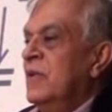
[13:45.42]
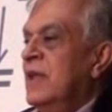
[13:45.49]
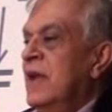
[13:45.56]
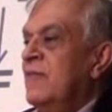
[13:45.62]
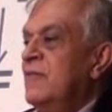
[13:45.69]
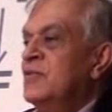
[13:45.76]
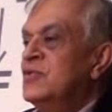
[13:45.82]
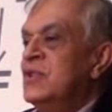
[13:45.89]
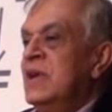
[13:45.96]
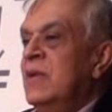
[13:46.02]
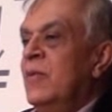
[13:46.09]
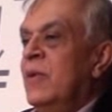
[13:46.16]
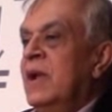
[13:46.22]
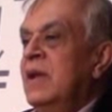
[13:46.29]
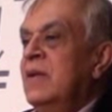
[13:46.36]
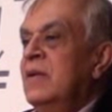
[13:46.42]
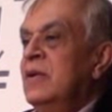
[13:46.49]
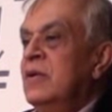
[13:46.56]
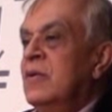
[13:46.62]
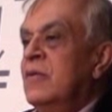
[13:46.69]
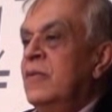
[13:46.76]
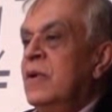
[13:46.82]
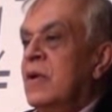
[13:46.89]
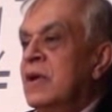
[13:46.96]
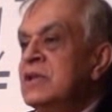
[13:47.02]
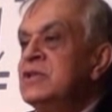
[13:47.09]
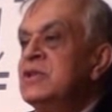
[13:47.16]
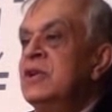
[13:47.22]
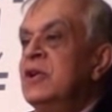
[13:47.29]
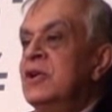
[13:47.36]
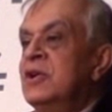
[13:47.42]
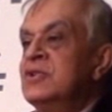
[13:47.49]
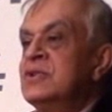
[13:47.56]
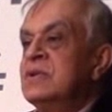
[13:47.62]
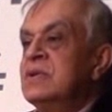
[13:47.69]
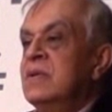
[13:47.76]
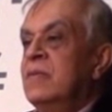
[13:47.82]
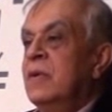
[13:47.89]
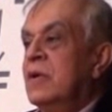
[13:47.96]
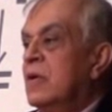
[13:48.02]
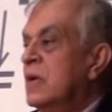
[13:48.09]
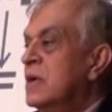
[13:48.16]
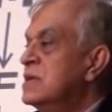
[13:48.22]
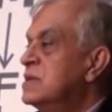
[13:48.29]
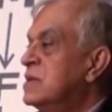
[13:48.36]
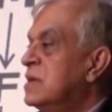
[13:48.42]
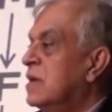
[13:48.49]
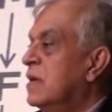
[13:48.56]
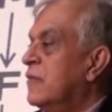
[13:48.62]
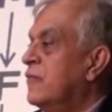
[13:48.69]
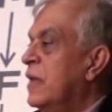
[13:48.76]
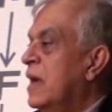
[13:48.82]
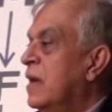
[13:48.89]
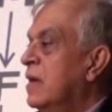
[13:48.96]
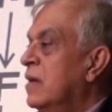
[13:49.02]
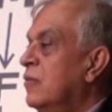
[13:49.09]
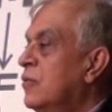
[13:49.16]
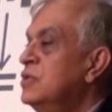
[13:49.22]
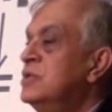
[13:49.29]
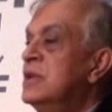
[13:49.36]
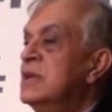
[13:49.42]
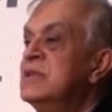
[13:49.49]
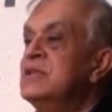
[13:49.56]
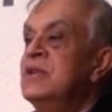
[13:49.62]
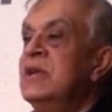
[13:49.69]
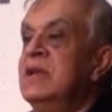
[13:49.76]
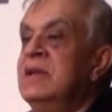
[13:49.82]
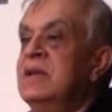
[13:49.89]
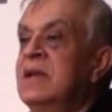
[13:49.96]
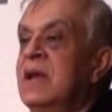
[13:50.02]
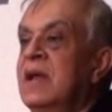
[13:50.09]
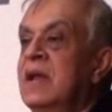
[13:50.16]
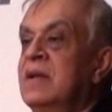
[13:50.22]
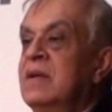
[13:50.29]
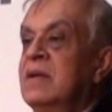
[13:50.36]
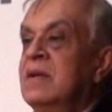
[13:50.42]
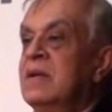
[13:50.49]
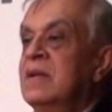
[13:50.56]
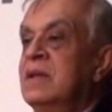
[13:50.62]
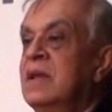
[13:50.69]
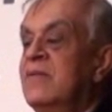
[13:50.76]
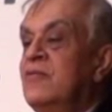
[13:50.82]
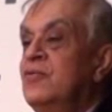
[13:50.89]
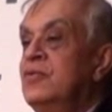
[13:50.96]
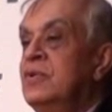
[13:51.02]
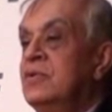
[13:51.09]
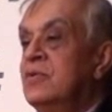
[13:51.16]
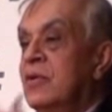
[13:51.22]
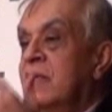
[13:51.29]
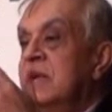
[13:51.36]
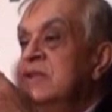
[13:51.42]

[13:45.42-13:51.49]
they have to say, well, we're all sinners because of original sin, and they have to sort